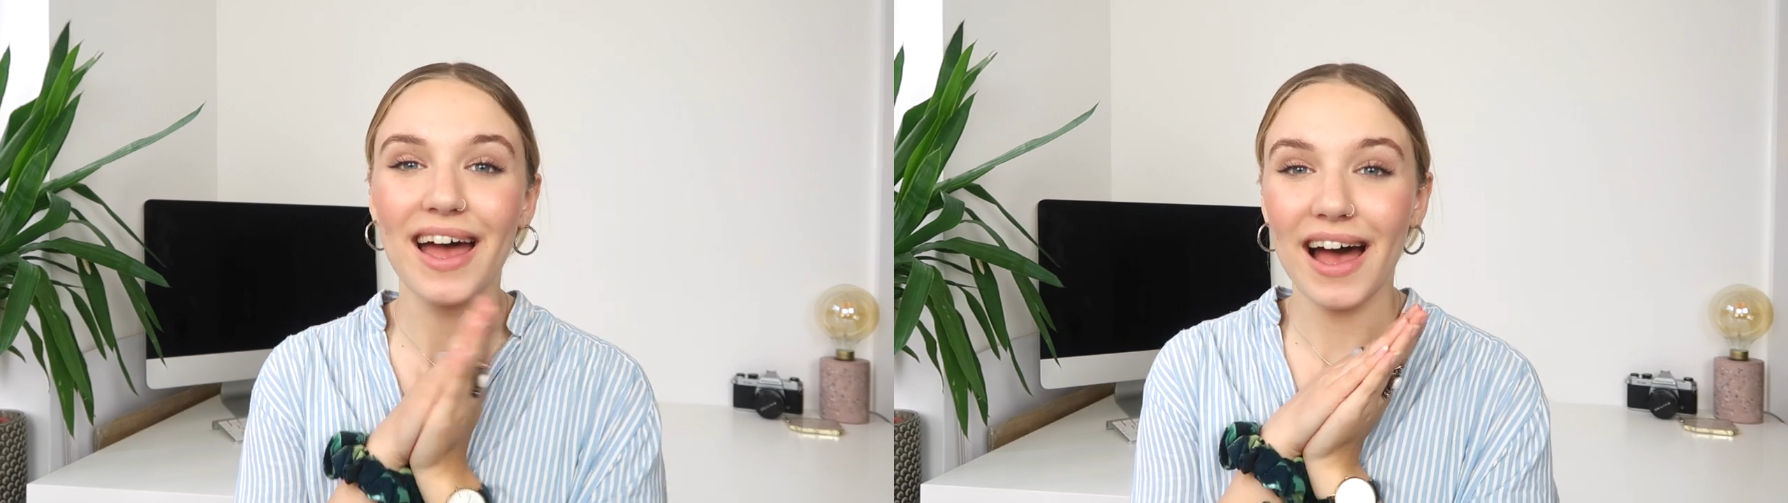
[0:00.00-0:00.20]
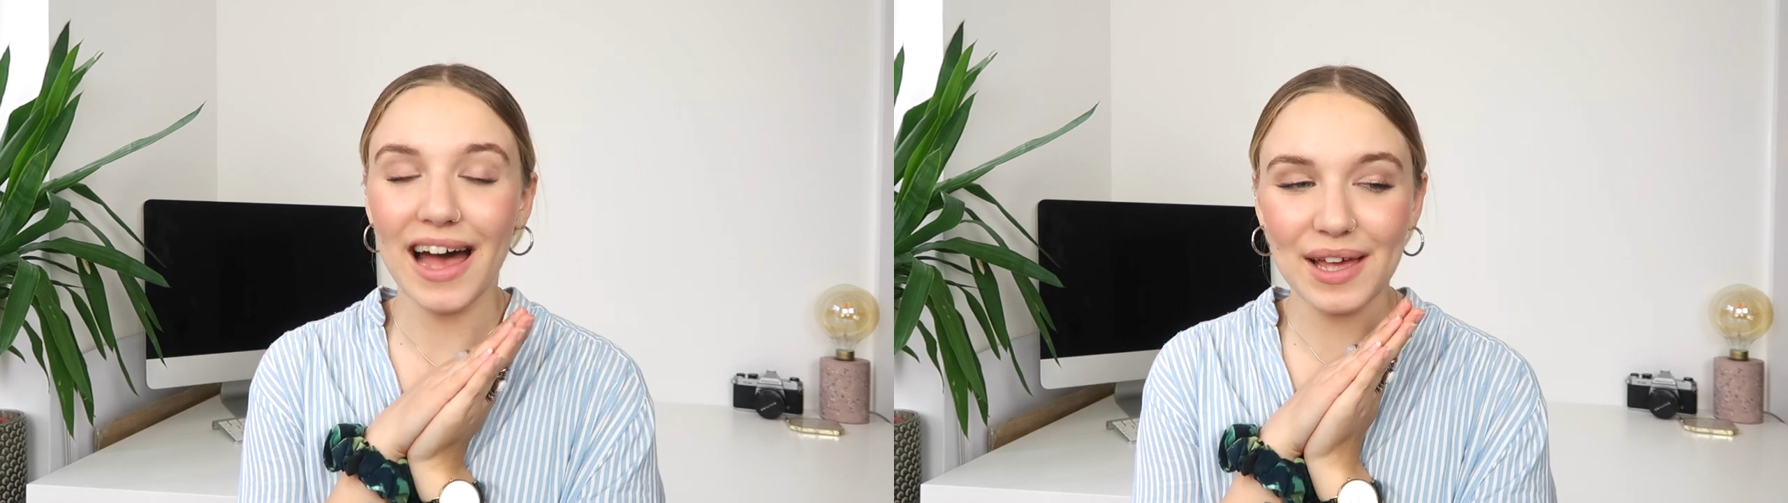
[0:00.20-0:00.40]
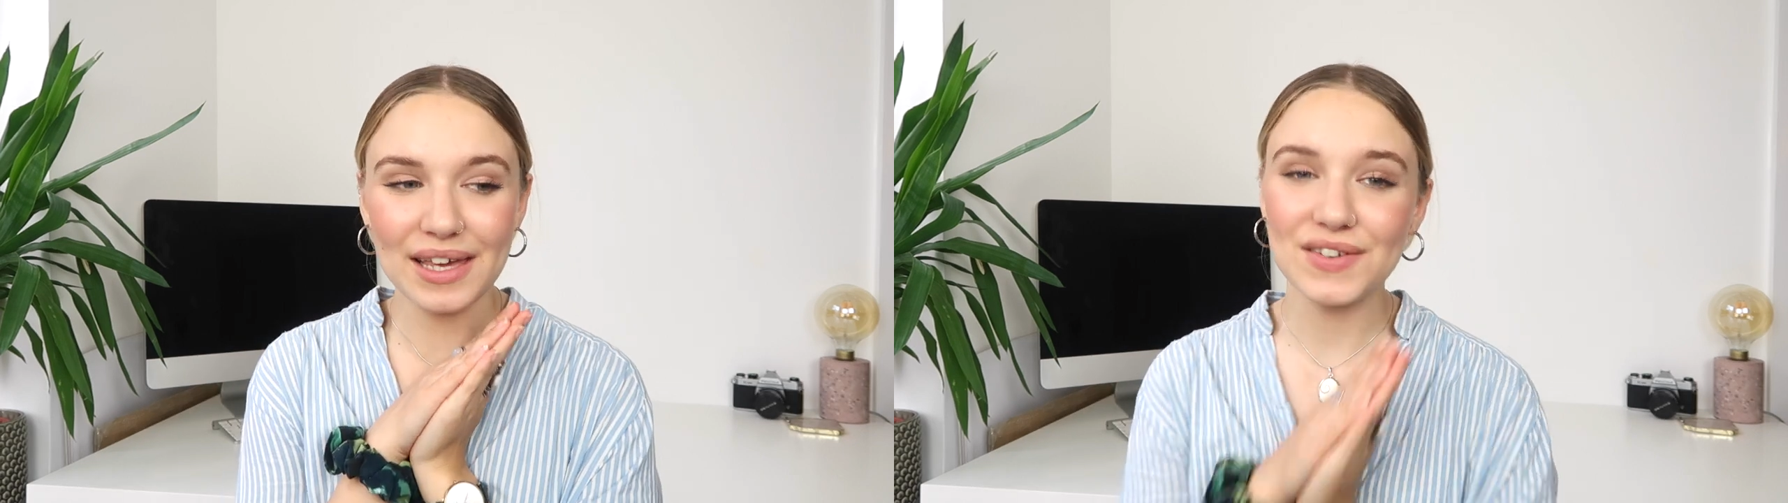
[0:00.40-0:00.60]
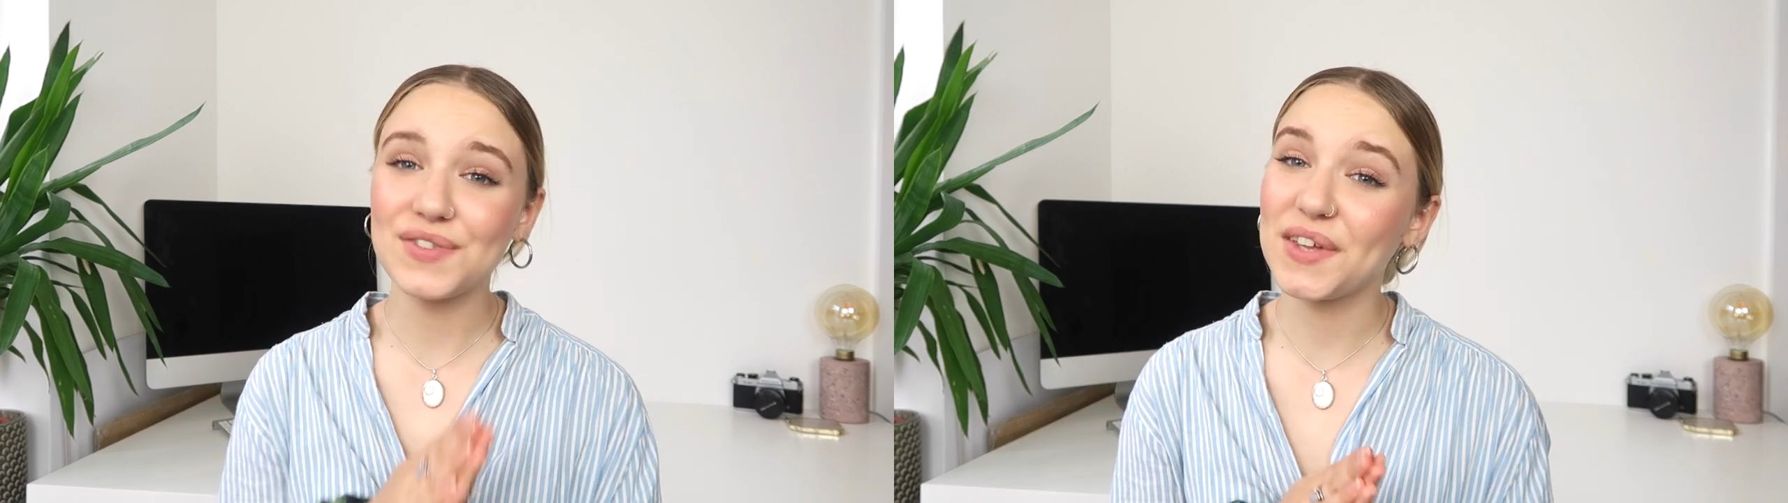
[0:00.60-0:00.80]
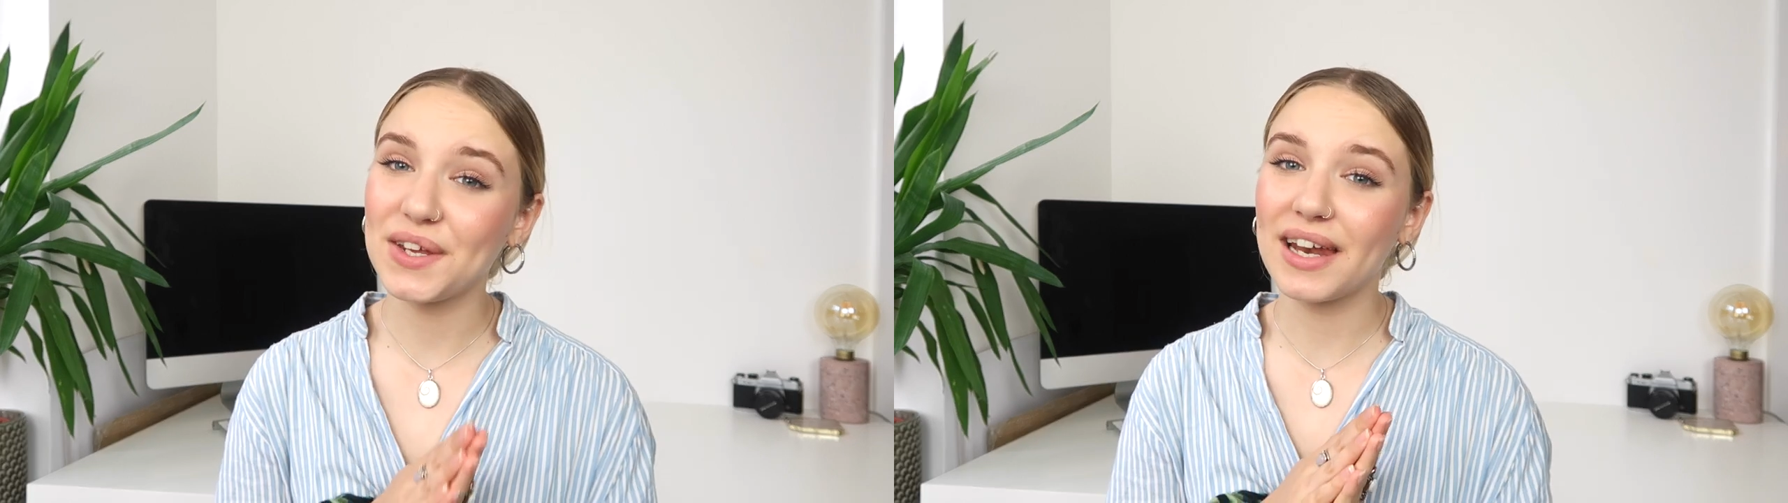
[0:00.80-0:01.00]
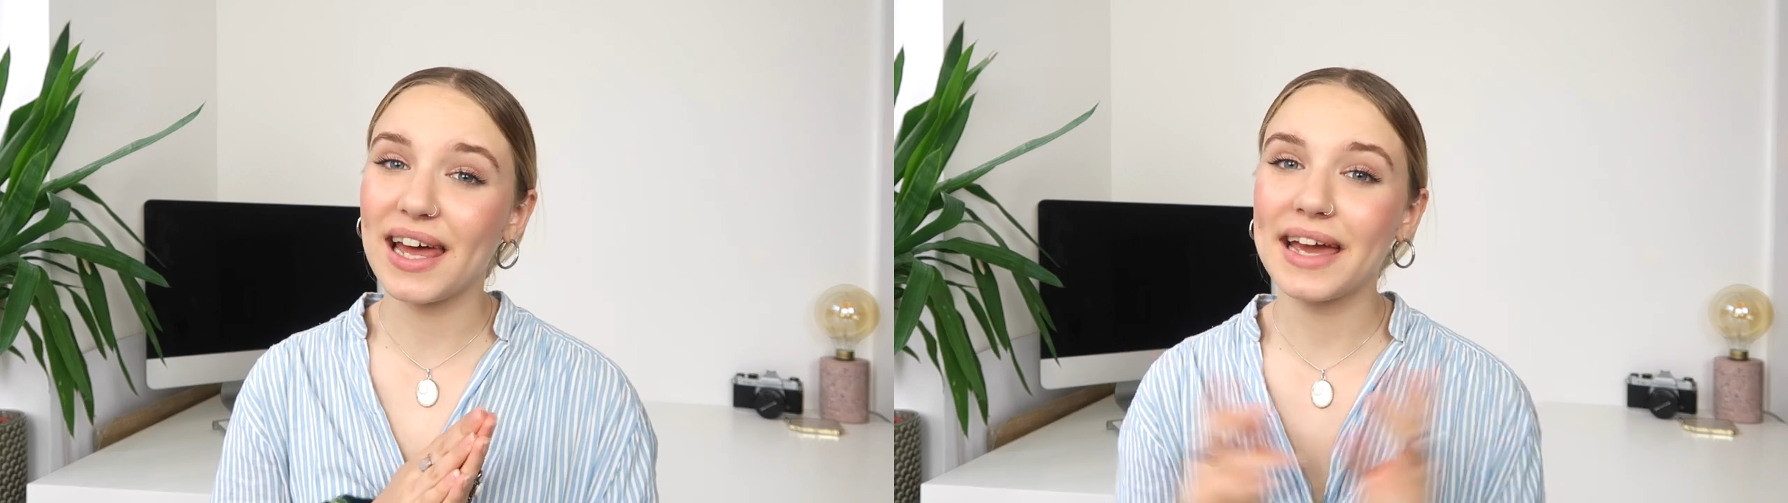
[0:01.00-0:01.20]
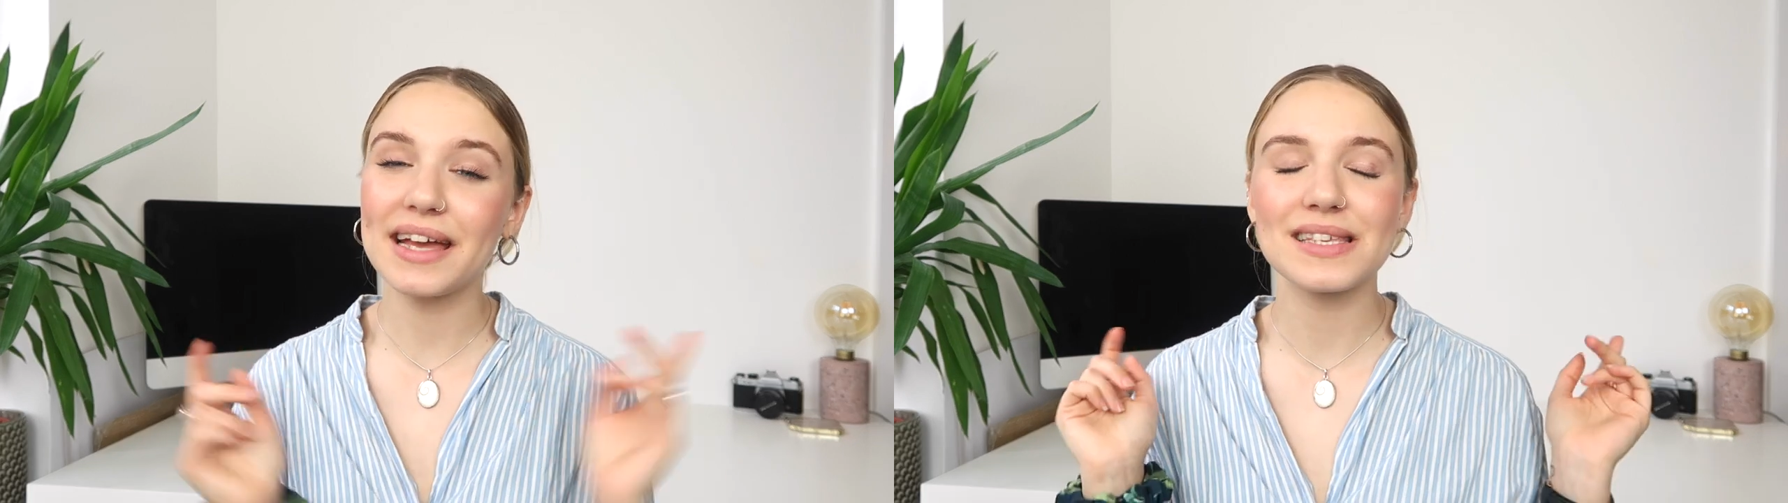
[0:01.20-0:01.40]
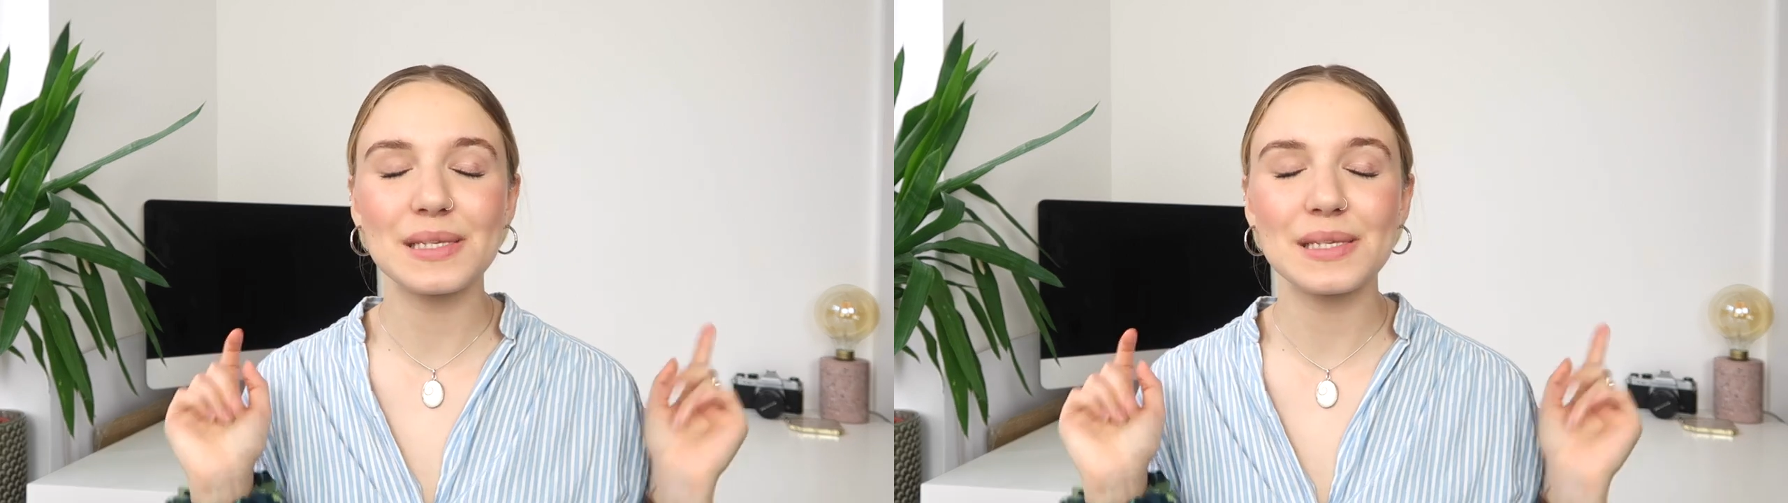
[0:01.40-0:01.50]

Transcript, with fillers: Uh, give this video a like,